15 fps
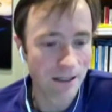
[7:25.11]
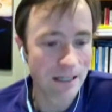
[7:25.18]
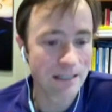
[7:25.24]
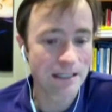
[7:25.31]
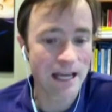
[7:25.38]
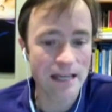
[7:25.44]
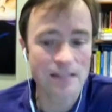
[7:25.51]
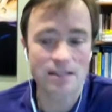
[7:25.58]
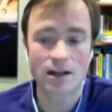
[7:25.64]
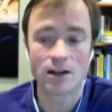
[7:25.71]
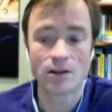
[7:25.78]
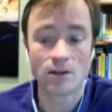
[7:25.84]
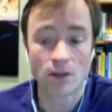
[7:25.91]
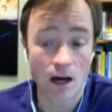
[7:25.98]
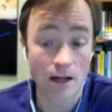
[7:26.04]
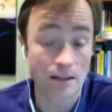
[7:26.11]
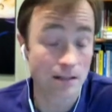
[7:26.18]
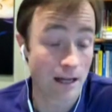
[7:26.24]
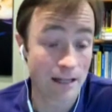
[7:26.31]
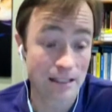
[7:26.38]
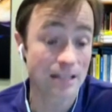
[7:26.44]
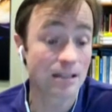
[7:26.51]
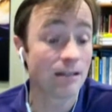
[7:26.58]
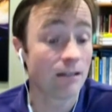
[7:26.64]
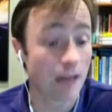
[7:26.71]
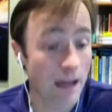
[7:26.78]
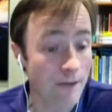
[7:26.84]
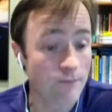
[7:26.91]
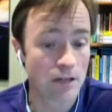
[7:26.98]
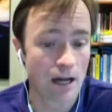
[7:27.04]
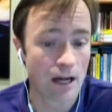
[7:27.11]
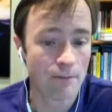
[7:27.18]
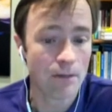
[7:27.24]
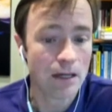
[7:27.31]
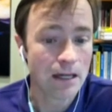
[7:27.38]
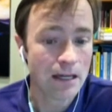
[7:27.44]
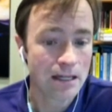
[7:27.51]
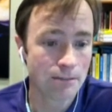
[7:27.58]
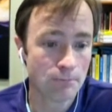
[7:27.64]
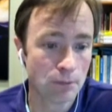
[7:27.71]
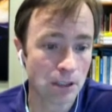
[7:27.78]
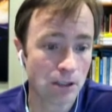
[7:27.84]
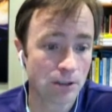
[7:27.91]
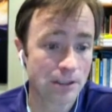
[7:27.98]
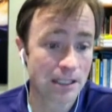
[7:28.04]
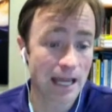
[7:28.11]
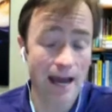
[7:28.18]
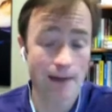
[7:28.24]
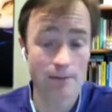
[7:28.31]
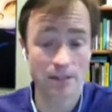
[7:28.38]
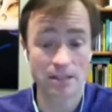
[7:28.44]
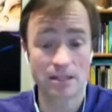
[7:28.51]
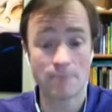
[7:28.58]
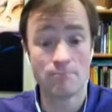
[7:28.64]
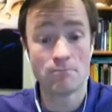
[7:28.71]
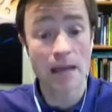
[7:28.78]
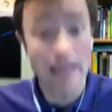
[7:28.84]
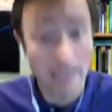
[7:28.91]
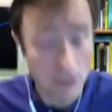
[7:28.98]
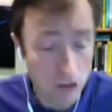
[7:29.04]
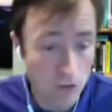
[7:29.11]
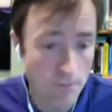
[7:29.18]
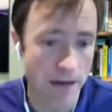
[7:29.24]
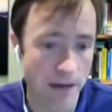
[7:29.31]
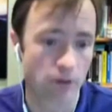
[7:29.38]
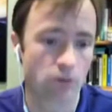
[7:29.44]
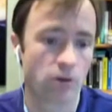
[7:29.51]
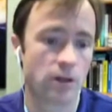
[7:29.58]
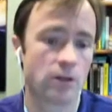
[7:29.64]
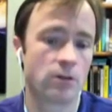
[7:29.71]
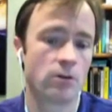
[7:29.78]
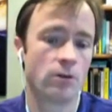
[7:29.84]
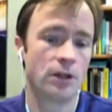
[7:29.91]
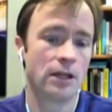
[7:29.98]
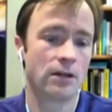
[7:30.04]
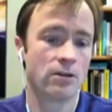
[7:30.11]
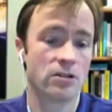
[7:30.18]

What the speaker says: It takes a lot of time. It takes a lifetime to build habits that make you better critical thinkers,